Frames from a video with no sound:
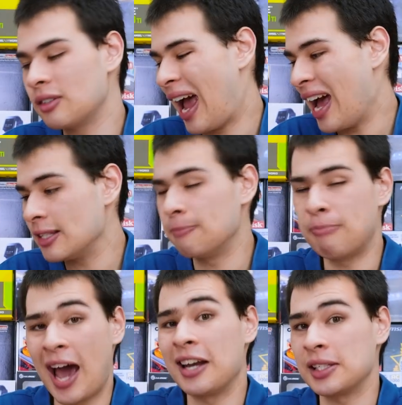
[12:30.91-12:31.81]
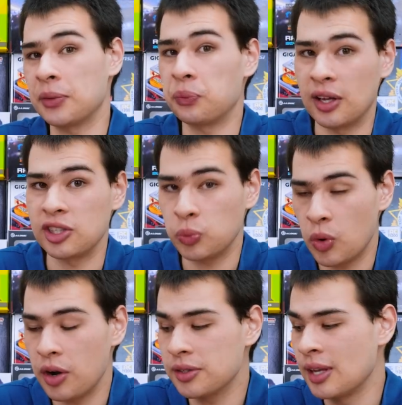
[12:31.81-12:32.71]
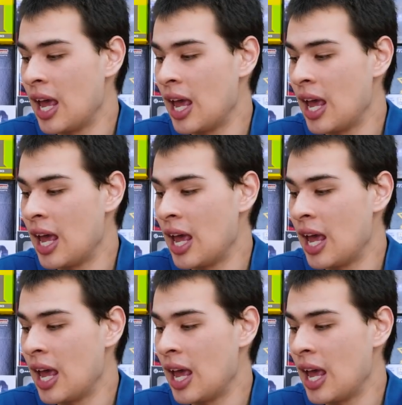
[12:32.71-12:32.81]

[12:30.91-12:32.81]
as bad as it once was